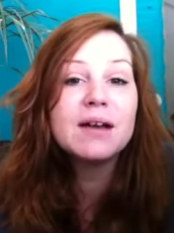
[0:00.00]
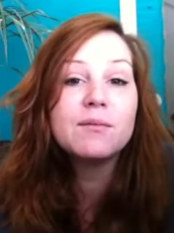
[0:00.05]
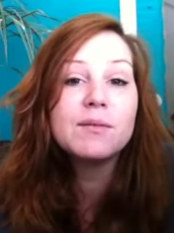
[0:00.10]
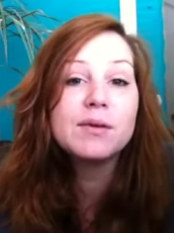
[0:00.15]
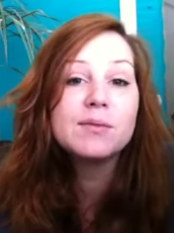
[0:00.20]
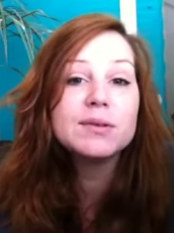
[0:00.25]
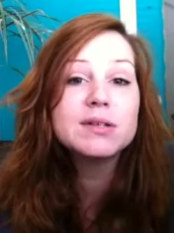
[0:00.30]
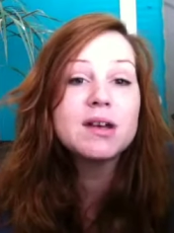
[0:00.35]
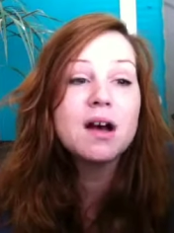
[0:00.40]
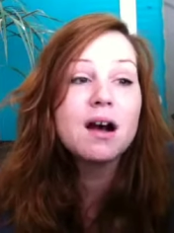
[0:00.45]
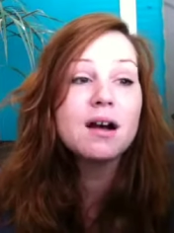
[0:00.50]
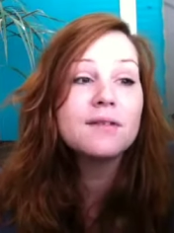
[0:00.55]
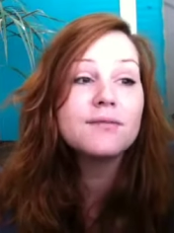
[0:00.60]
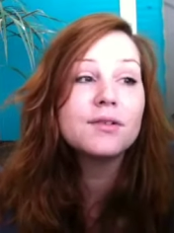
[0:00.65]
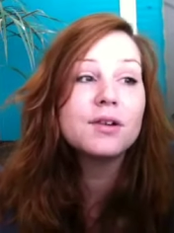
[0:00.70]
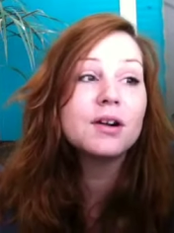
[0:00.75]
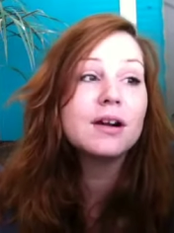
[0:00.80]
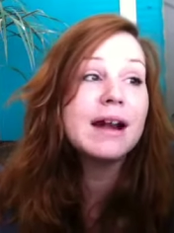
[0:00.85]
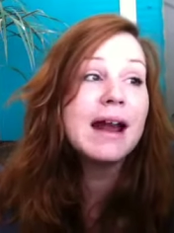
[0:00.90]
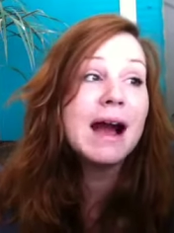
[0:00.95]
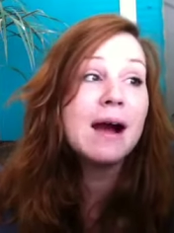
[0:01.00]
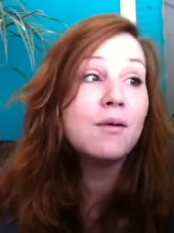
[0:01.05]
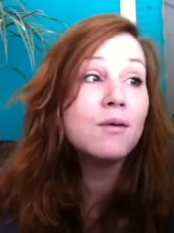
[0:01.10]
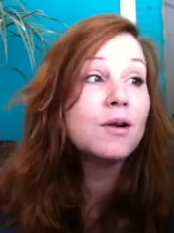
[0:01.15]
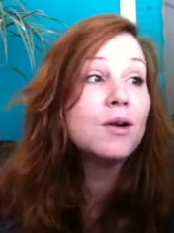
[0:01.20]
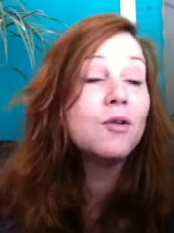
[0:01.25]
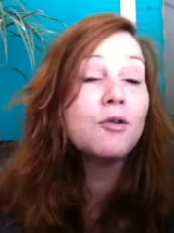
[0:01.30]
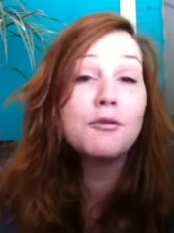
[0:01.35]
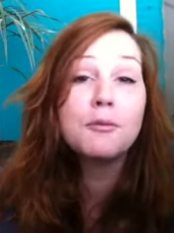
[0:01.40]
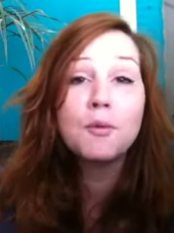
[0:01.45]
and we would talk for an
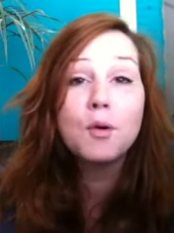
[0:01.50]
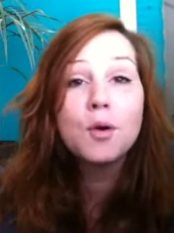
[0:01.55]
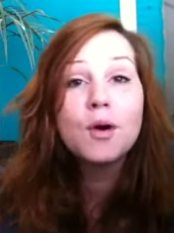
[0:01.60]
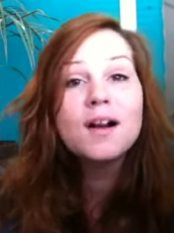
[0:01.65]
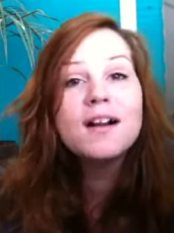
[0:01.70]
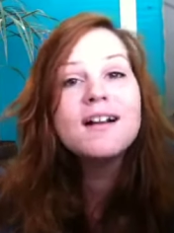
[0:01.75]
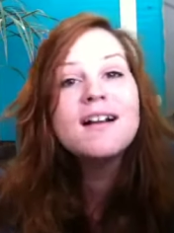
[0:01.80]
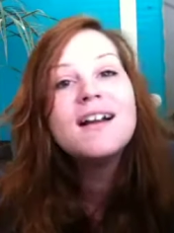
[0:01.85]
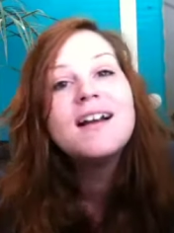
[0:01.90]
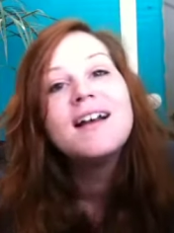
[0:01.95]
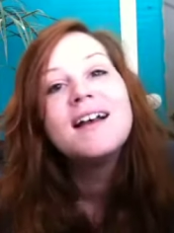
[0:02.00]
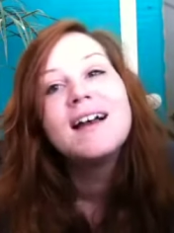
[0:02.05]
hour or more.